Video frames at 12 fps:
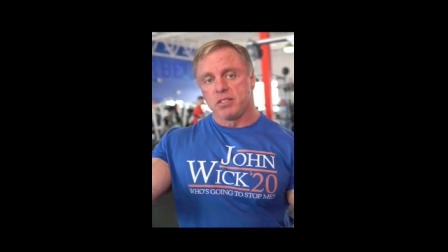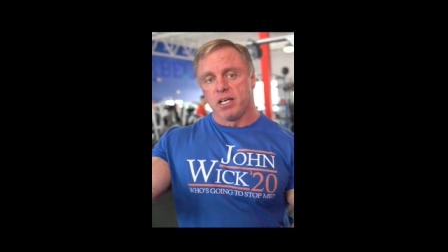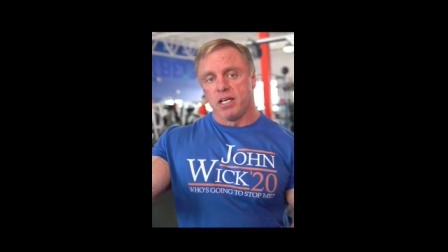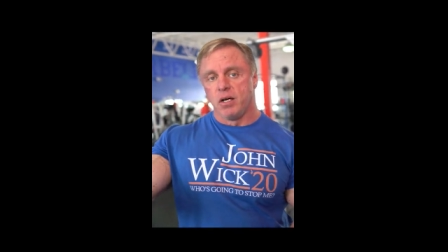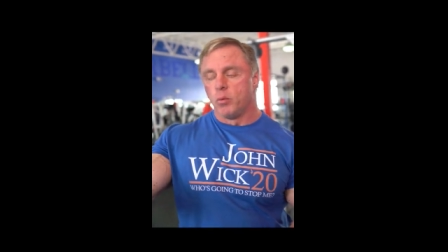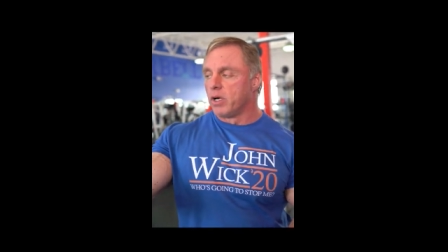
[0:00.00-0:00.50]

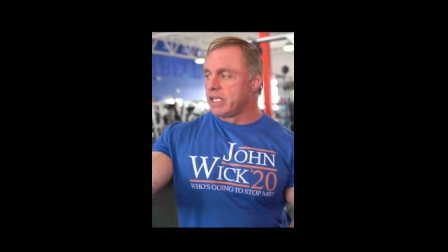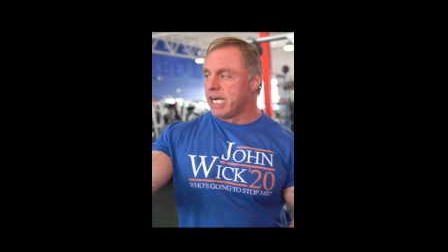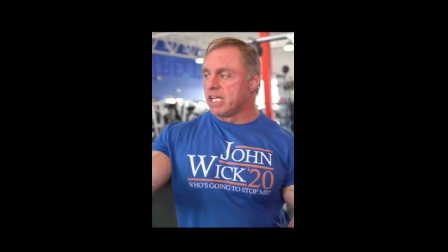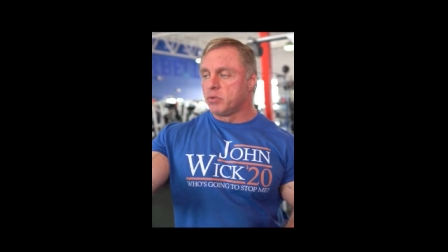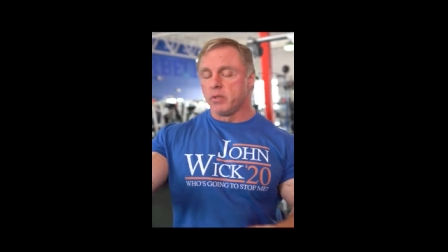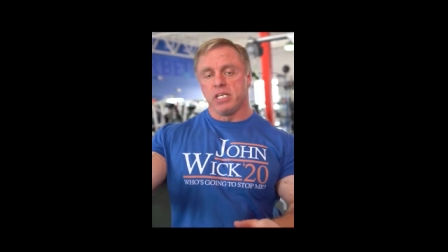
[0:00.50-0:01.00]

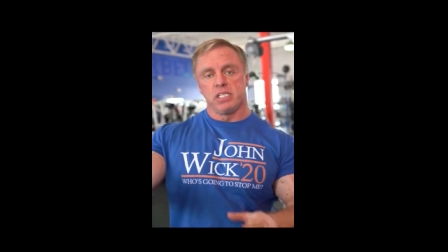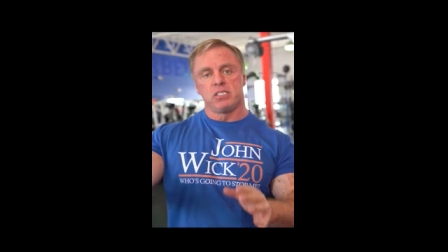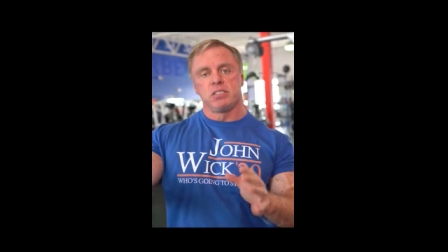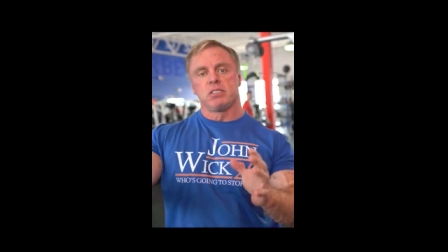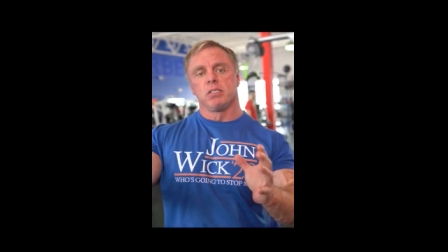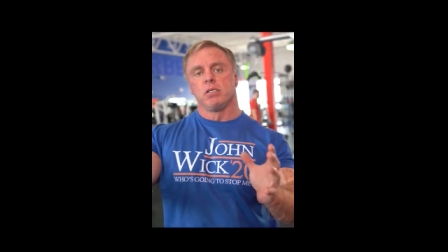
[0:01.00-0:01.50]
workouts with
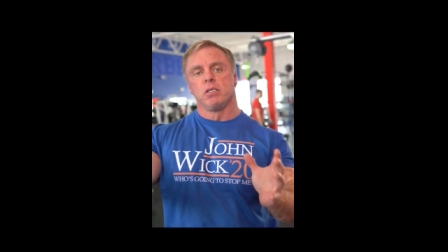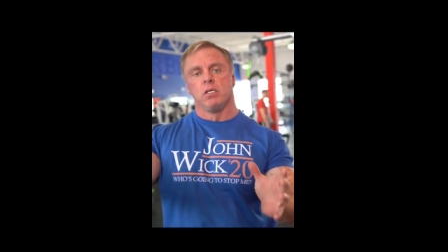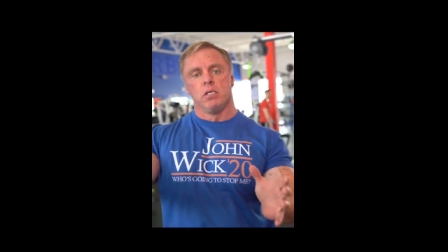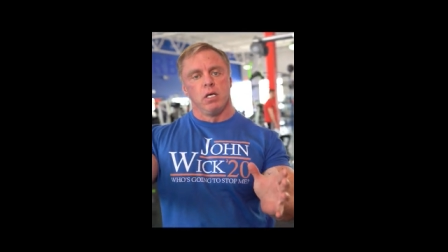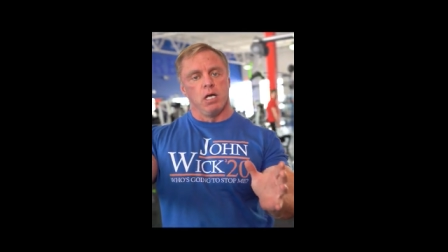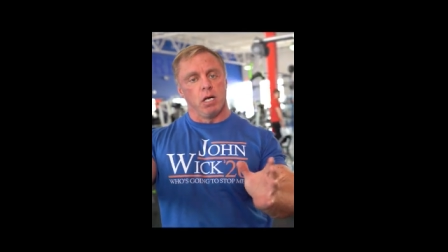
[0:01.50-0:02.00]
this
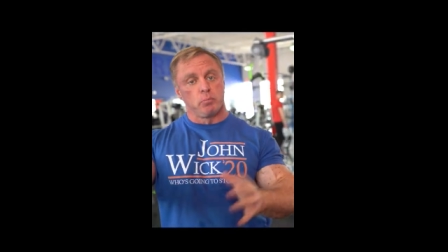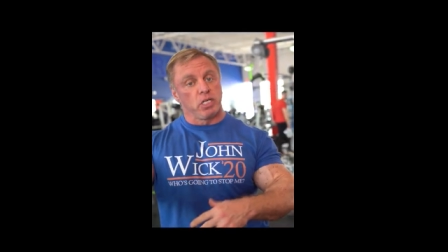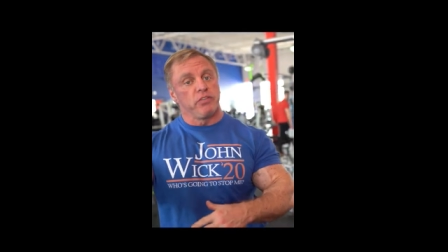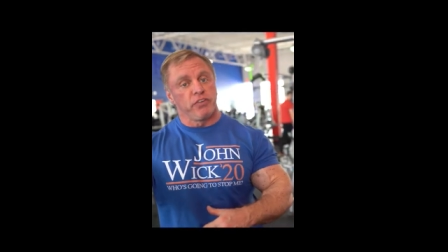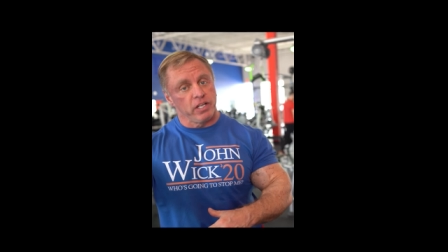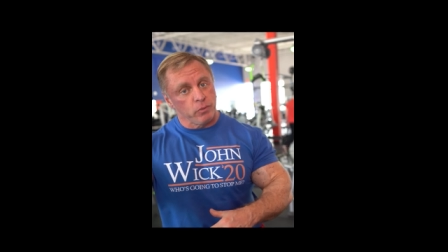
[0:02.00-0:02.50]

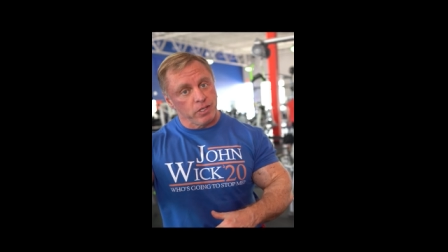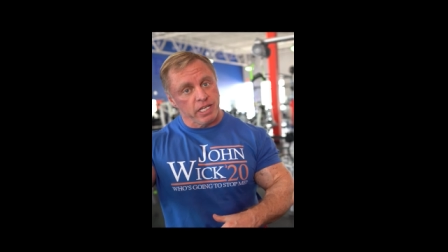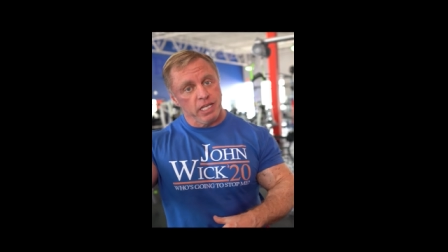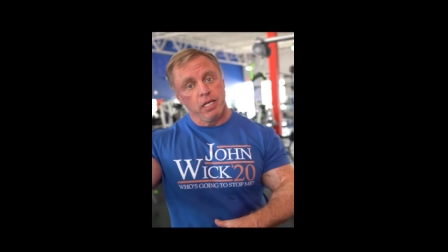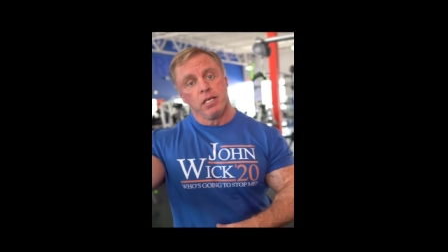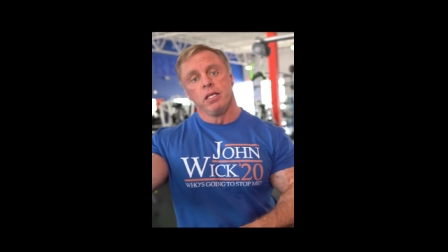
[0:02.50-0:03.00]
pretty frequently.